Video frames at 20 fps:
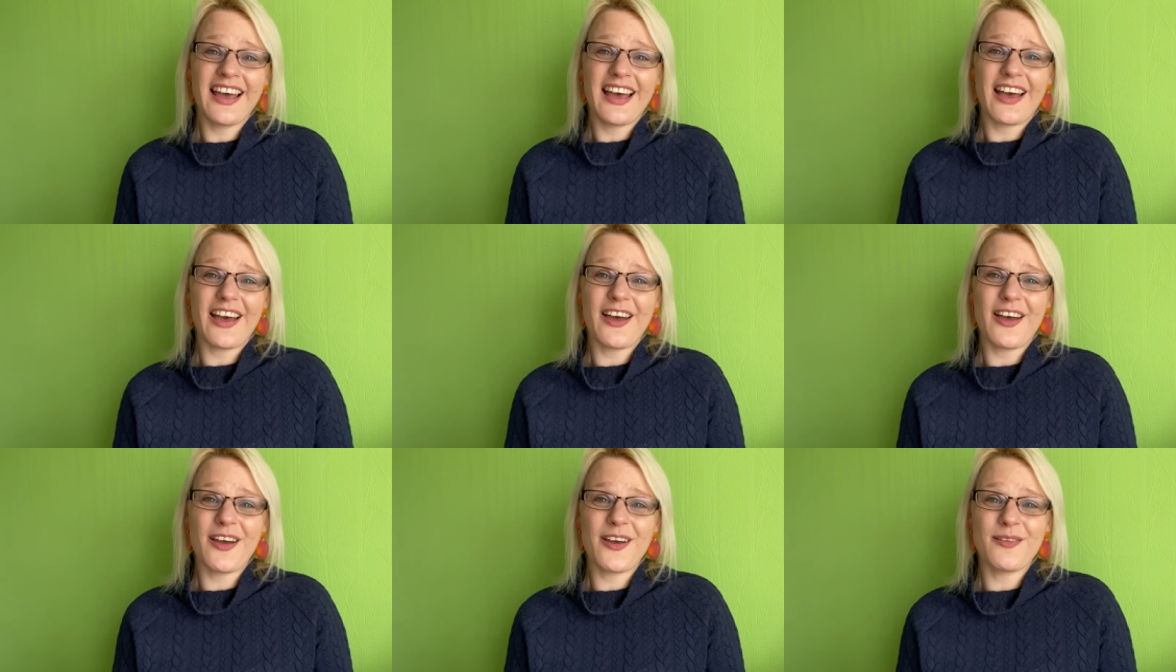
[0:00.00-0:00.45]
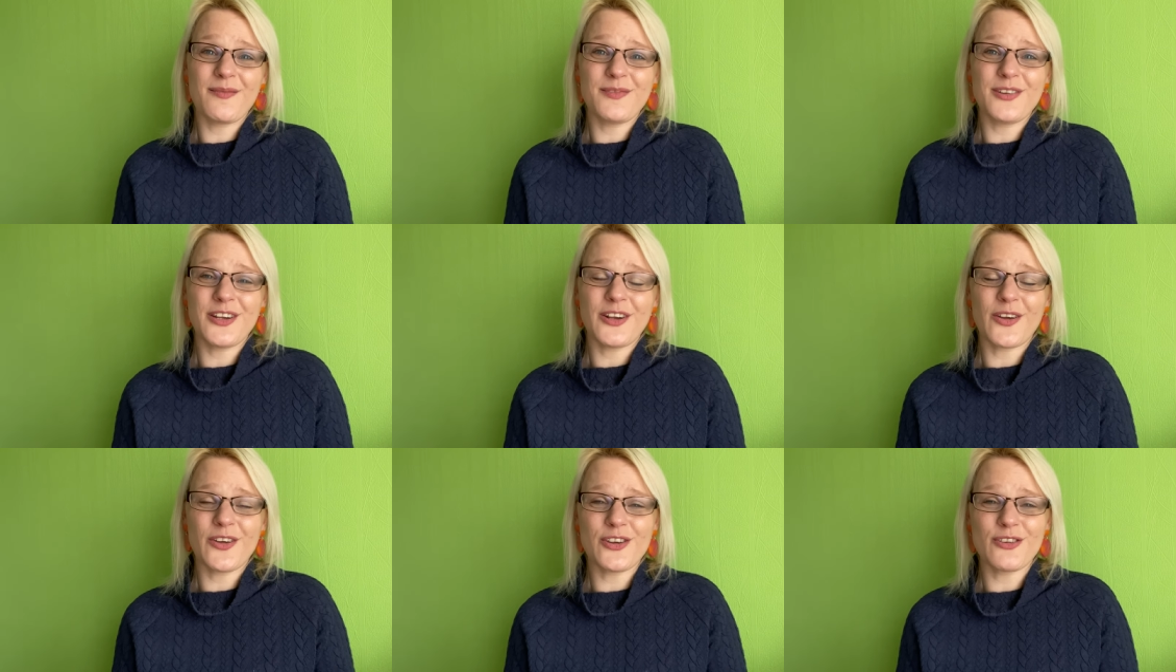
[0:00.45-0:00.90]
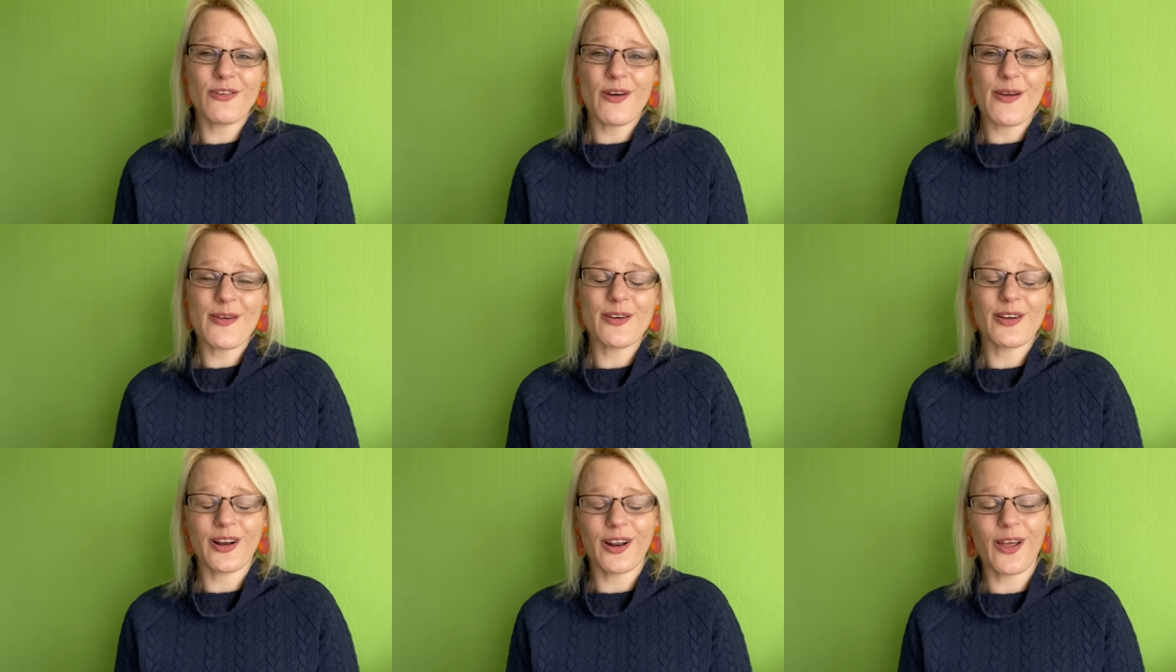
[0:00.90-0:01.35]
um, you know, your
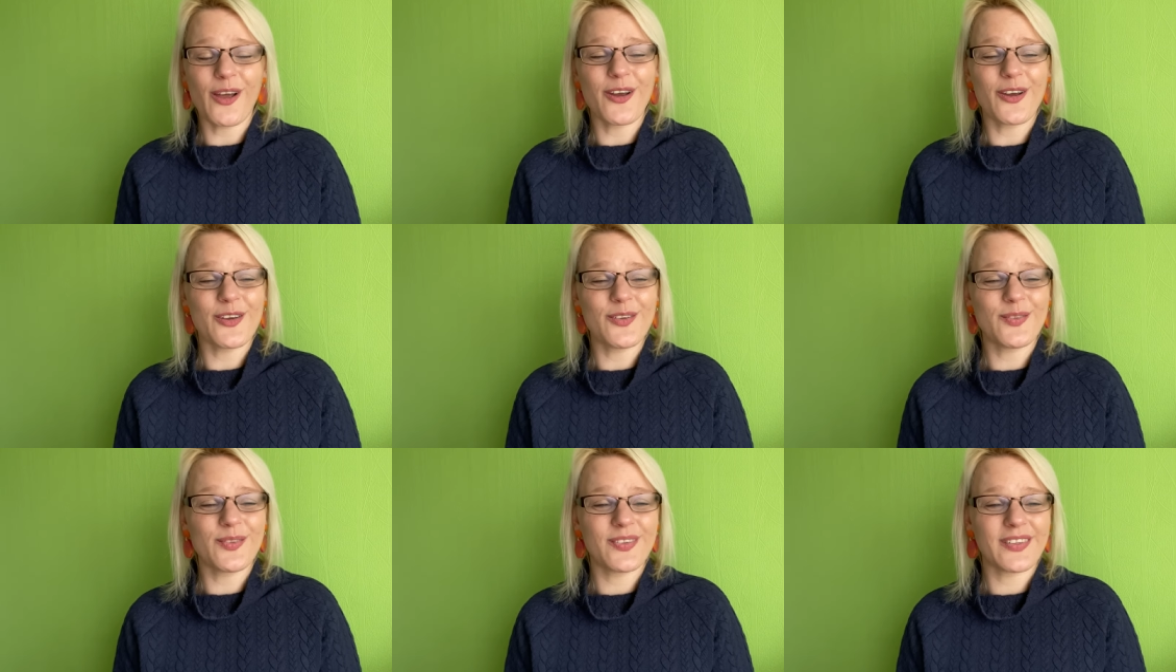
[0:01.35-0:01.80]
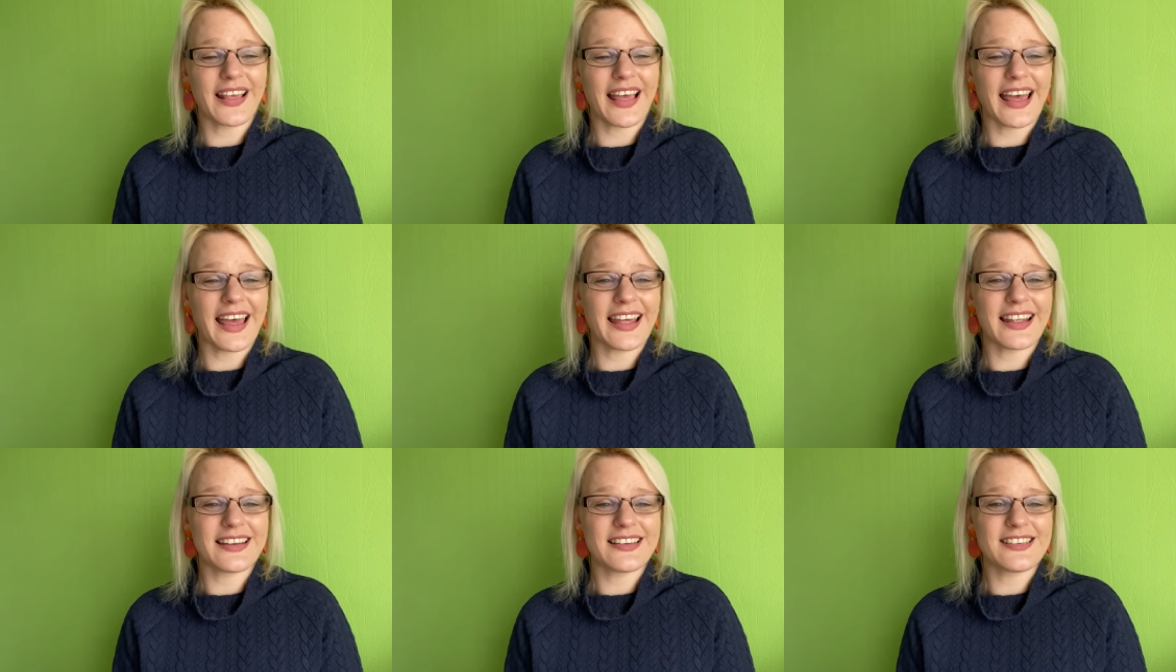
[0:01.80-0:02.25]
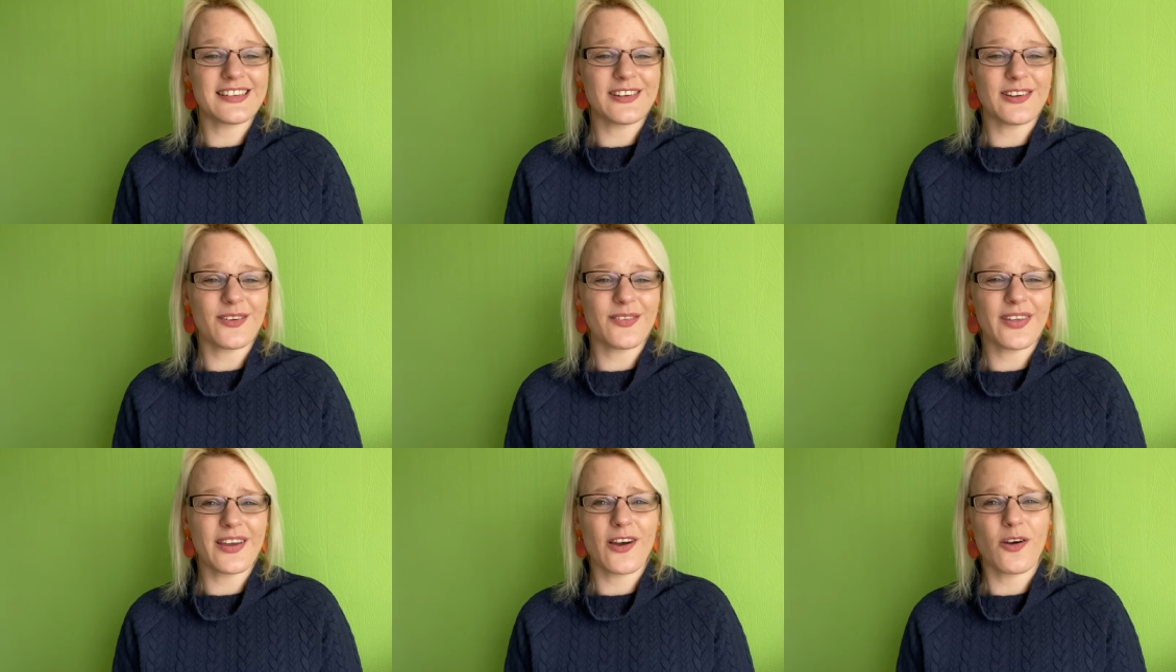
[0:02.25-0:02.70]
own clothes and, you
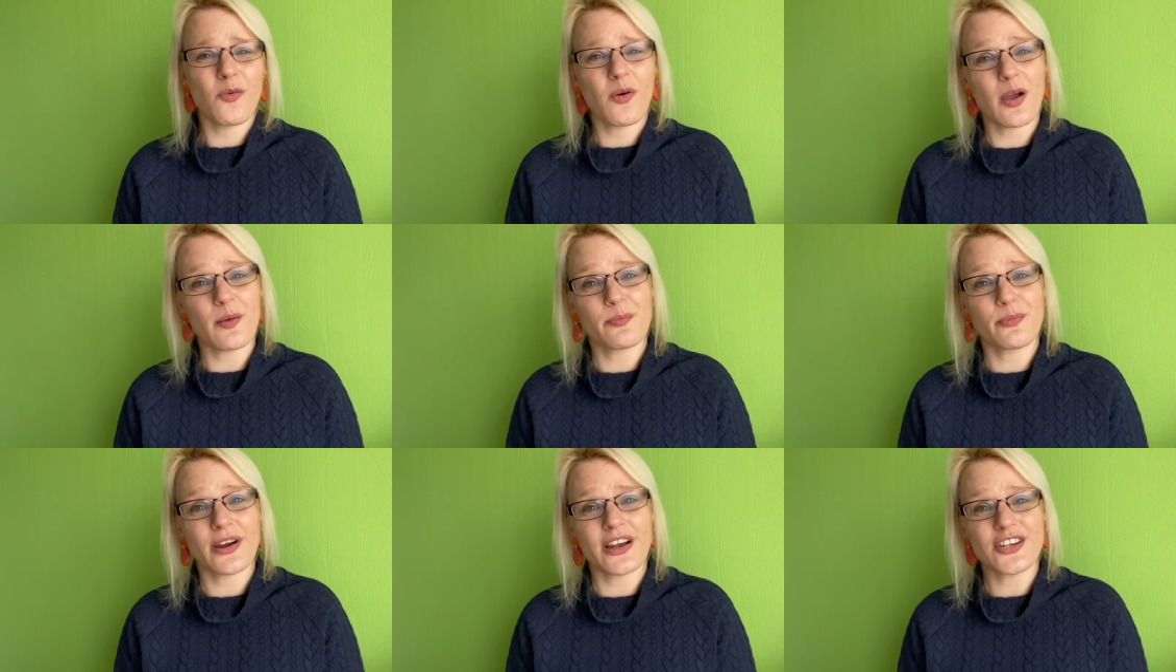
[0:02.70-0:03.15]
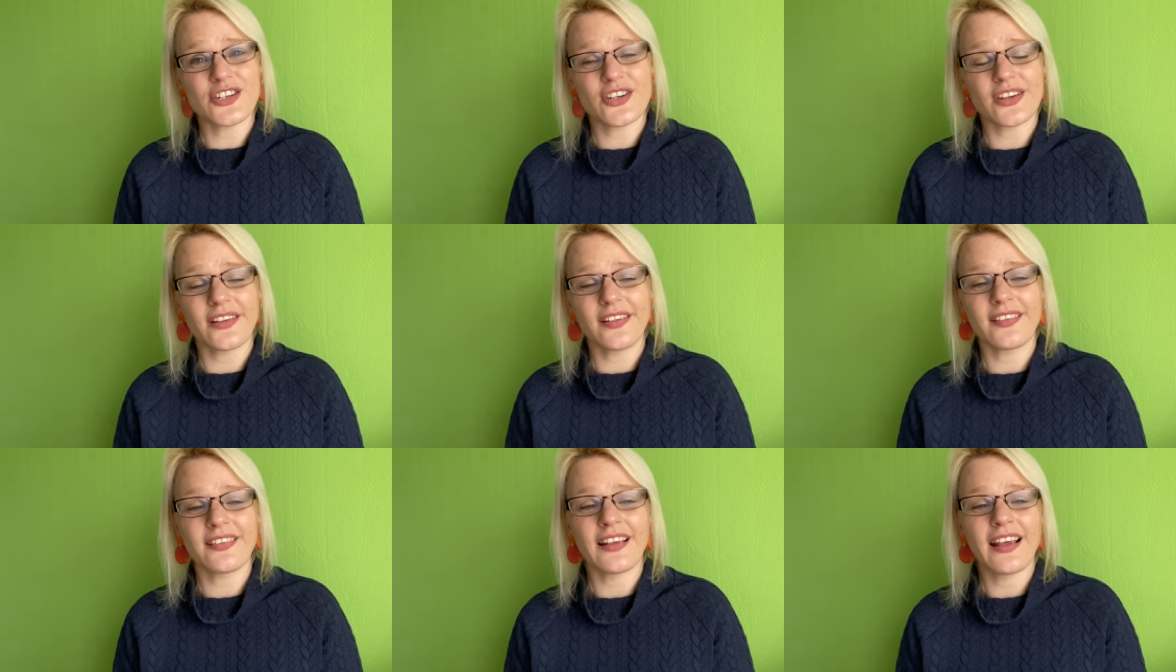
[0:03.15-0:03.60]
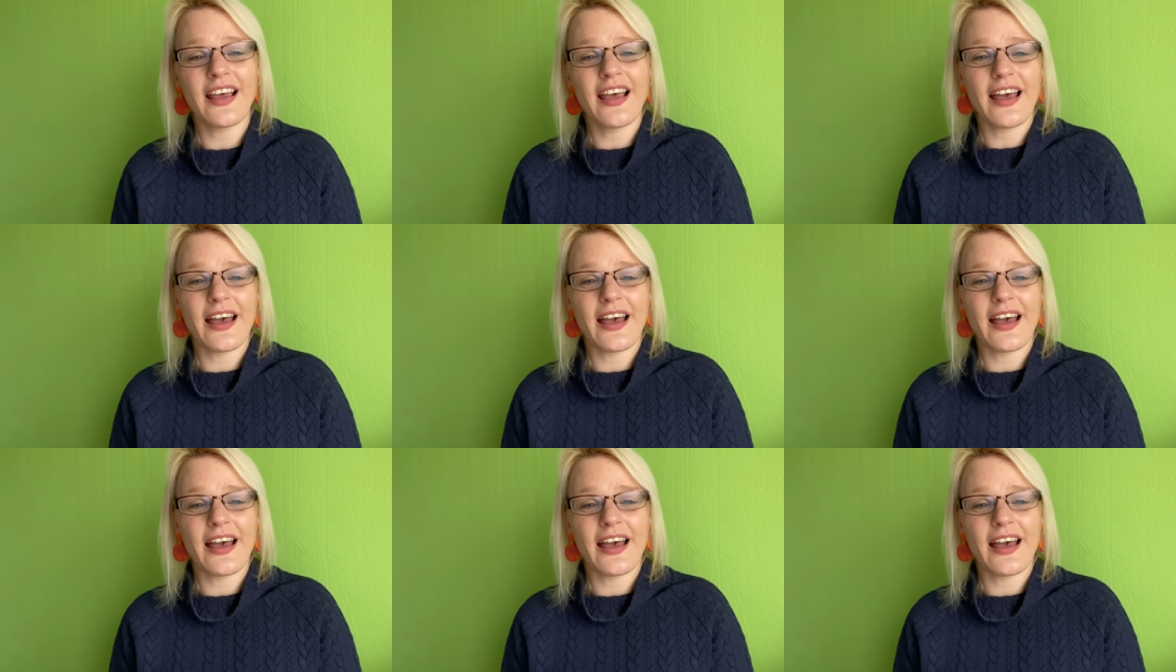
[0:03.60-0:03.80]
know, they are quite precious.